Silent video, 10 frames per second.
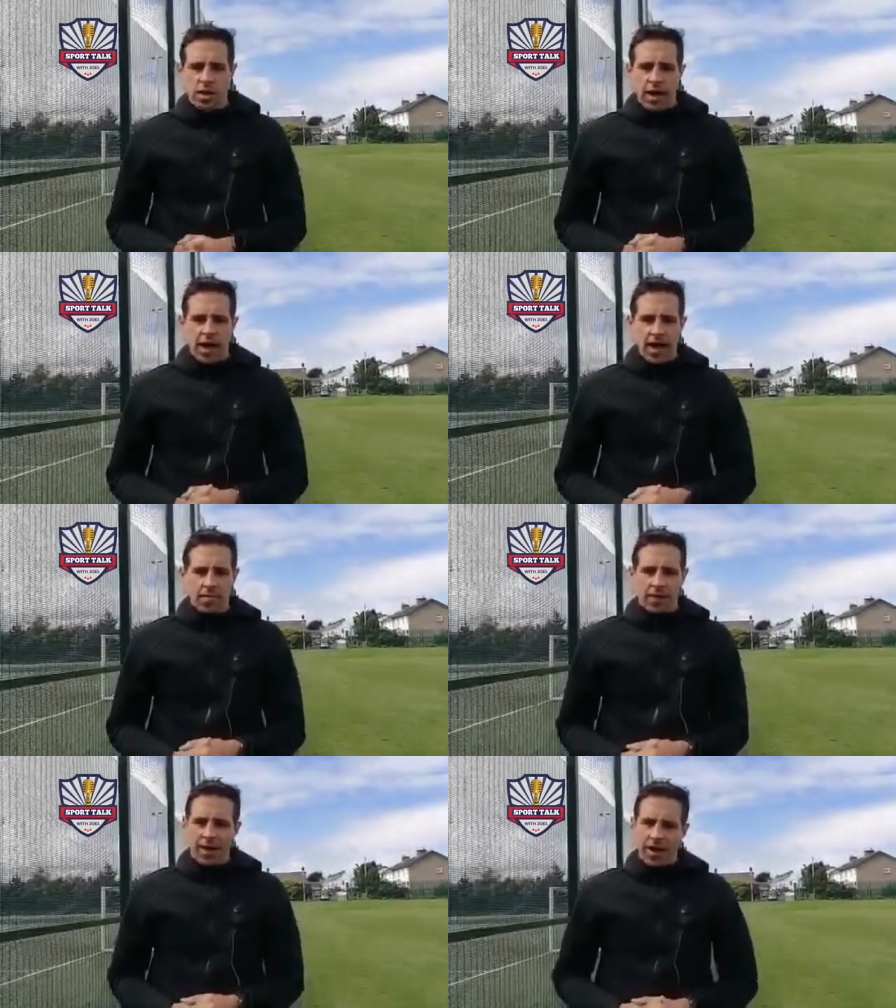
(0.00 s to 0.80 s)

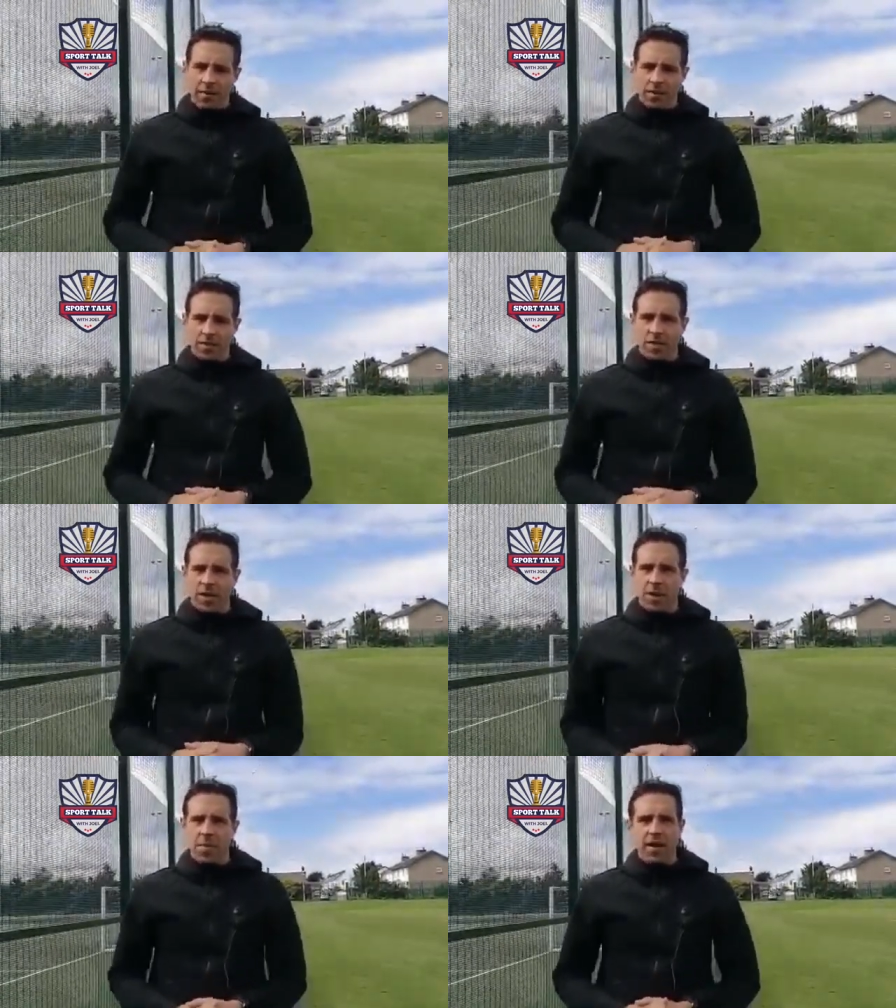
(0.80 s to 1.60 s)
Gary Hamilton's
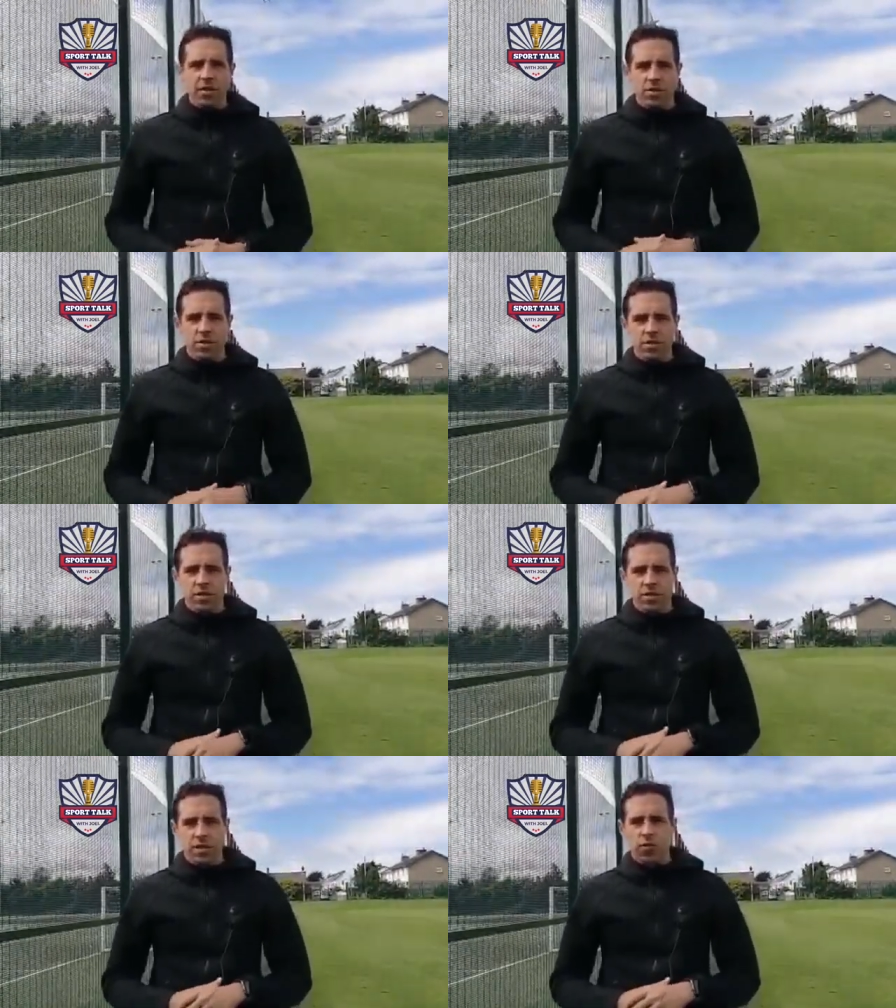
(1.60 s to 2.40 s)
a manager that
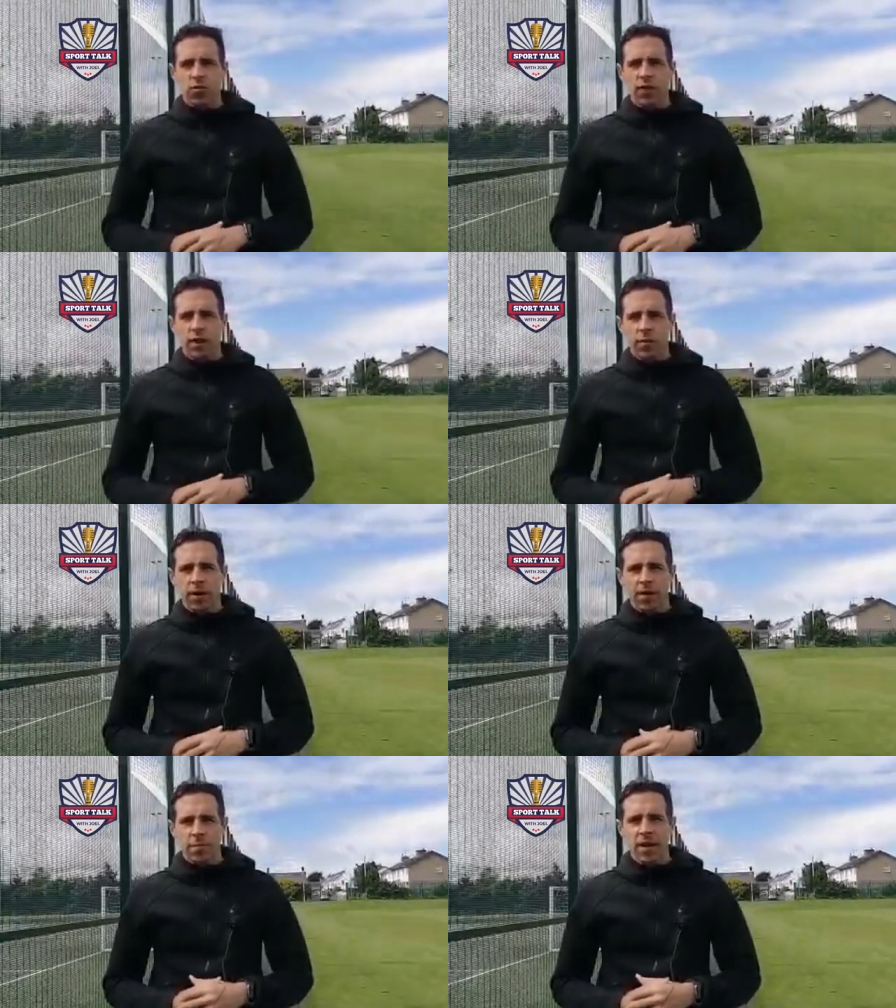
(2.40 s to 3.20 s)
I know very
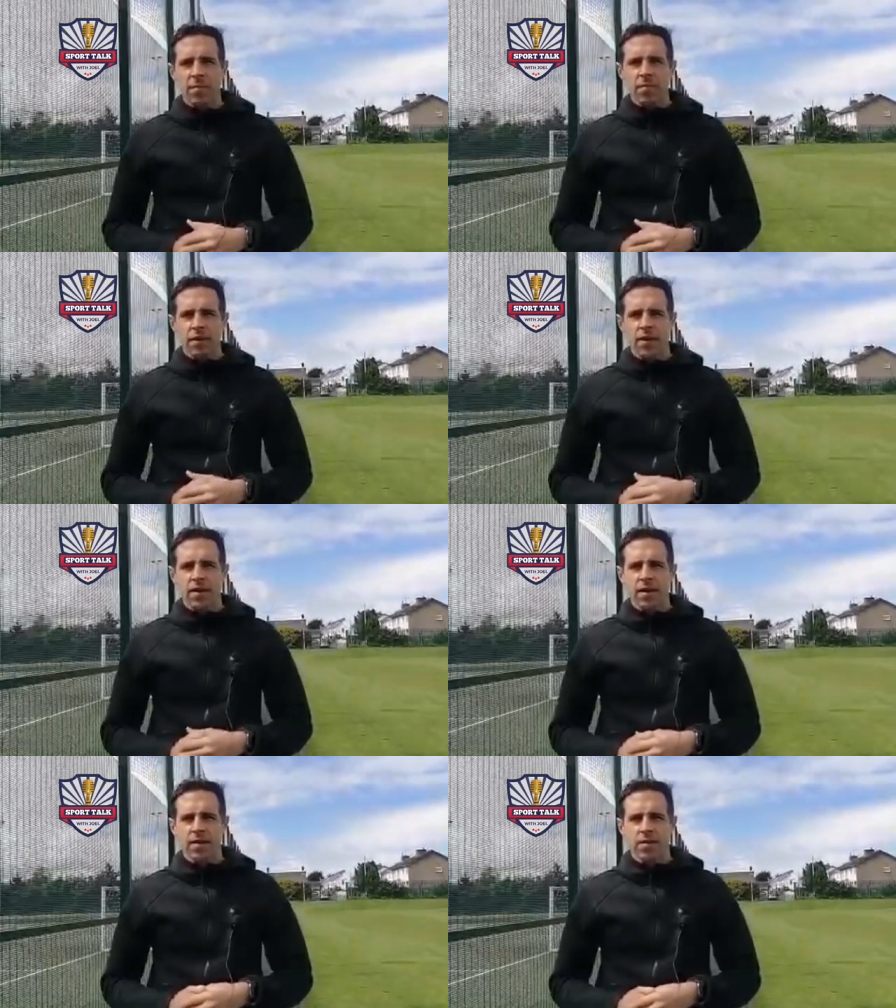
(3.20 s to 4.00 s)
well. I played with
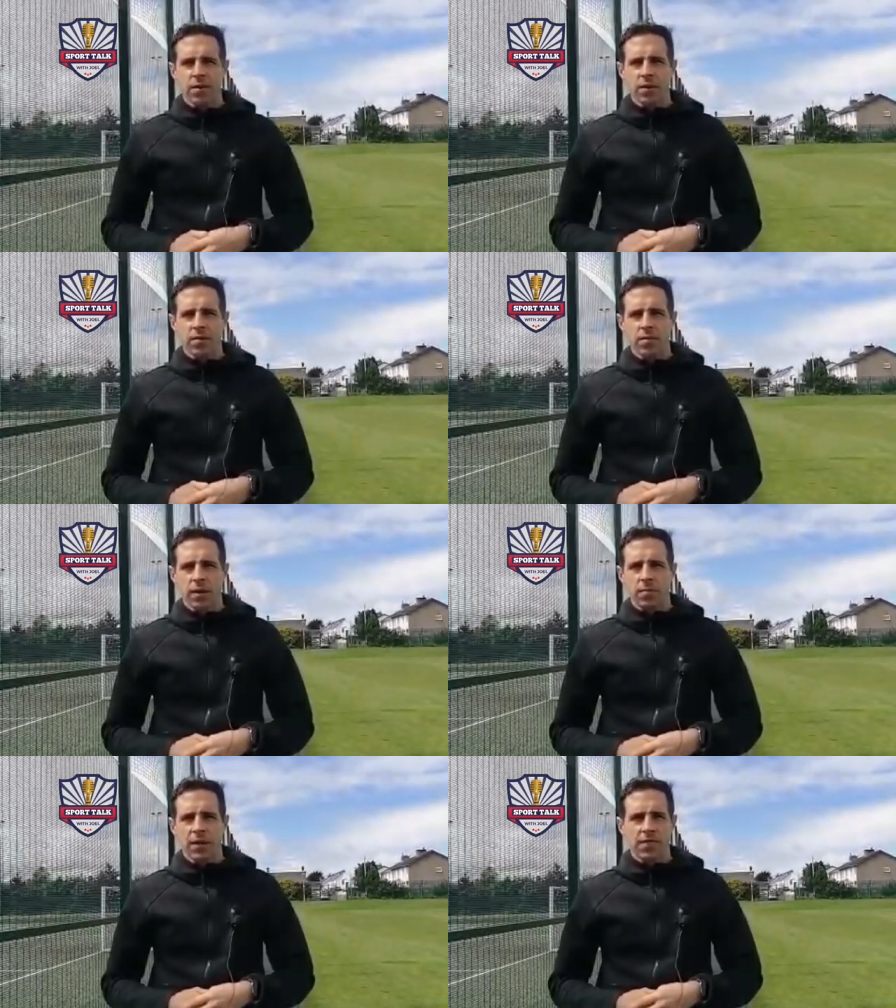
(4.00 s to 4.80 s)
Gary when
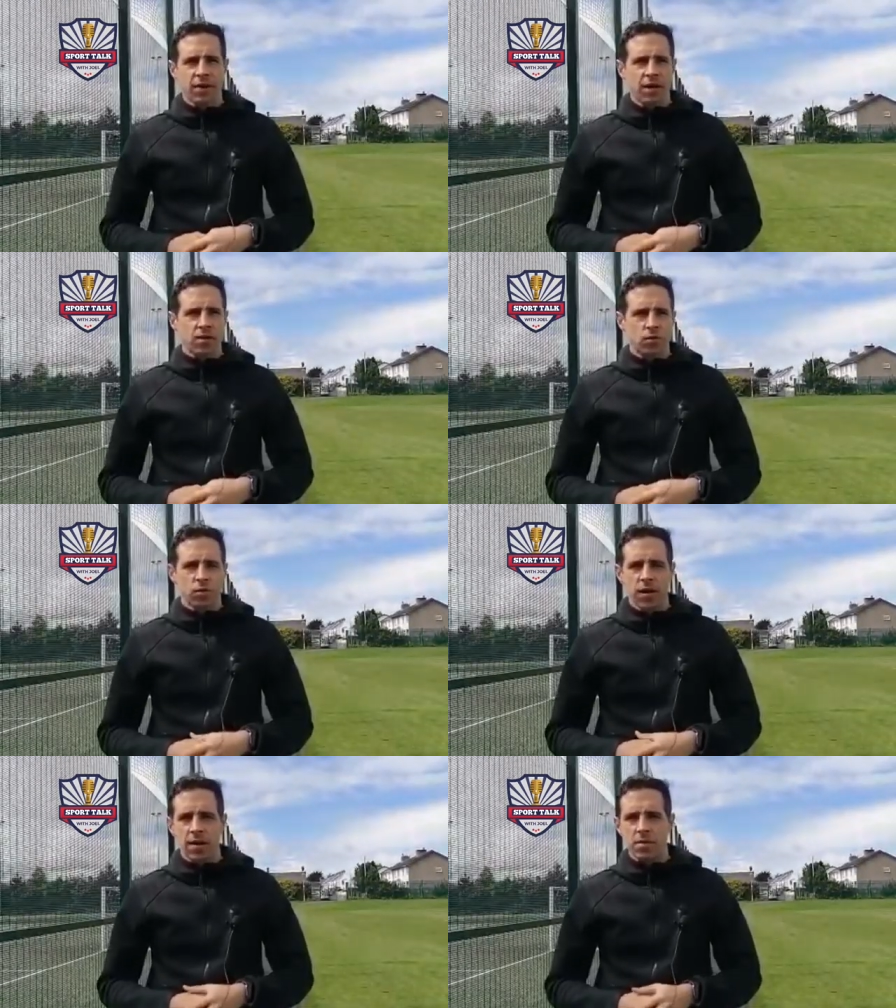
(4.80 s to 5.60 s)
he played for
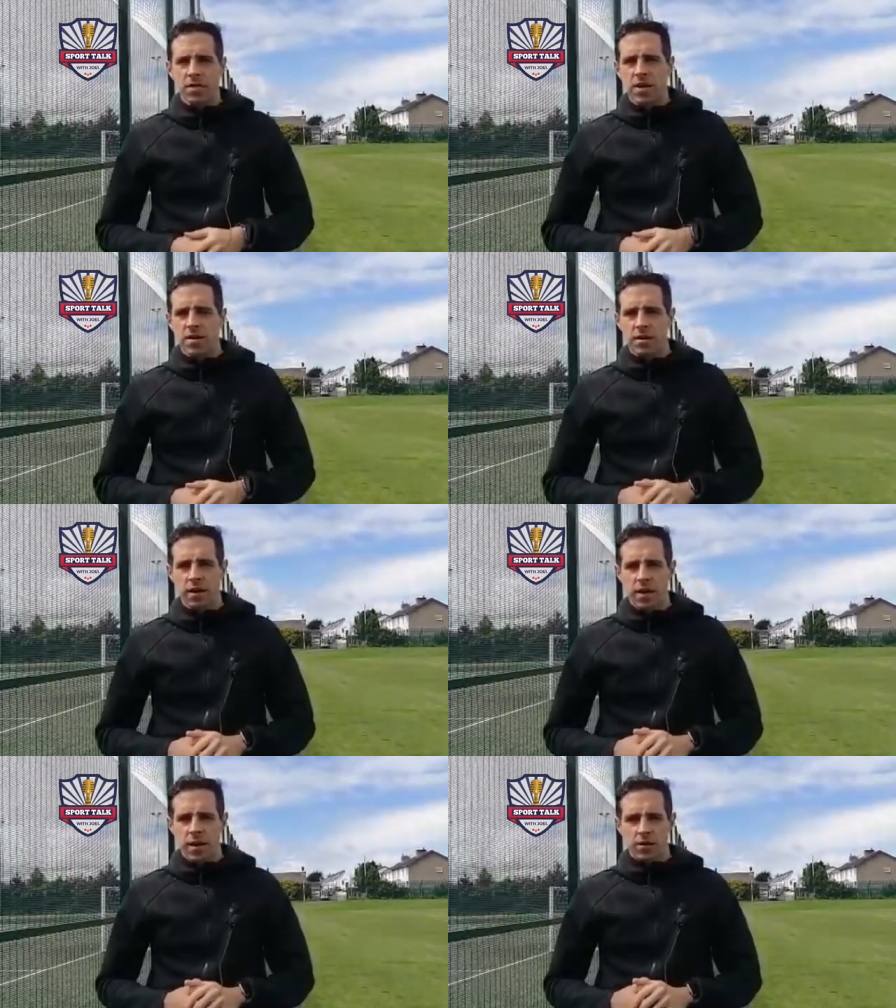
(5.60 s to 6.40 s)
Glentoran and I was there, and
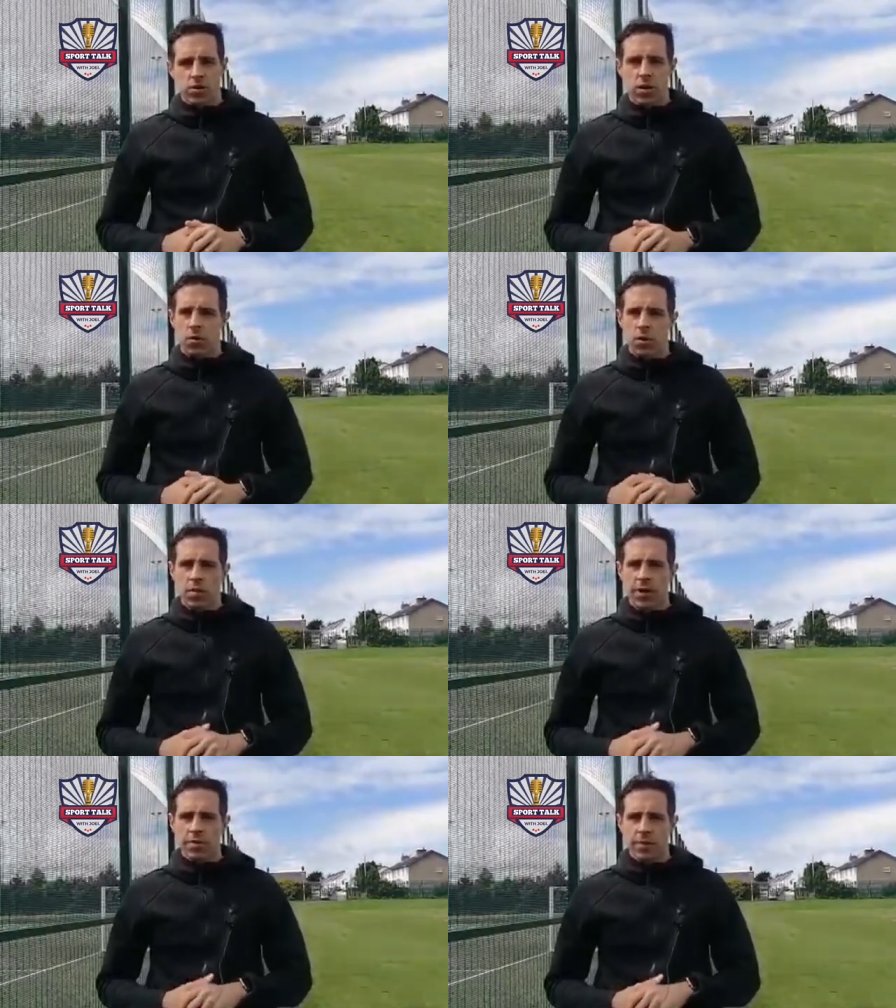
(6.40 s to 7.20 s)
certainly one
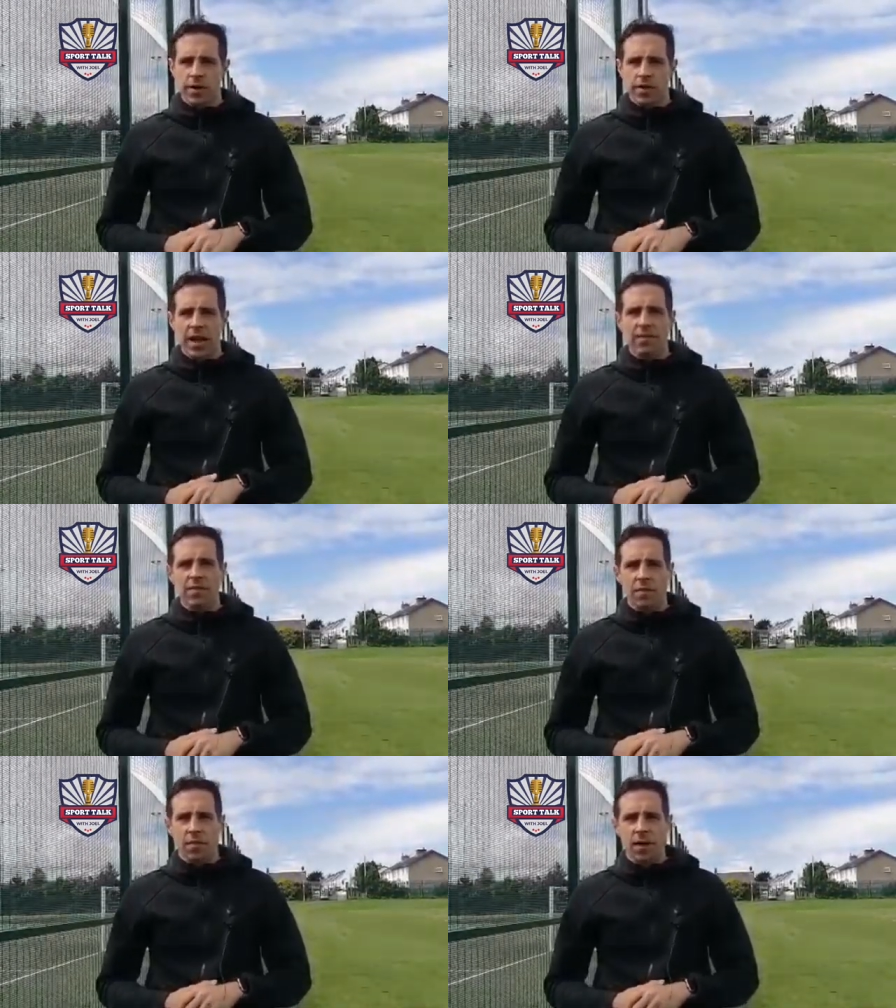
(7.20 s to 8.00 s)
of the best players that I've
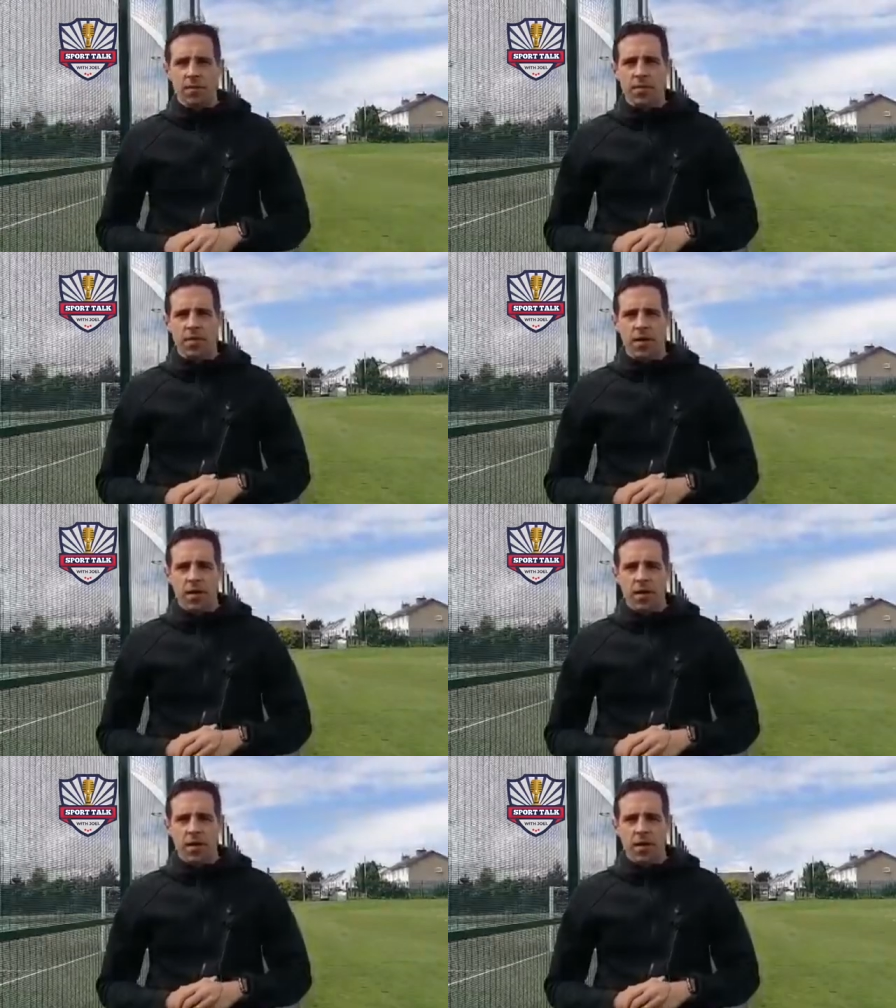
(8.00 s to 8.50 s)
ever played with.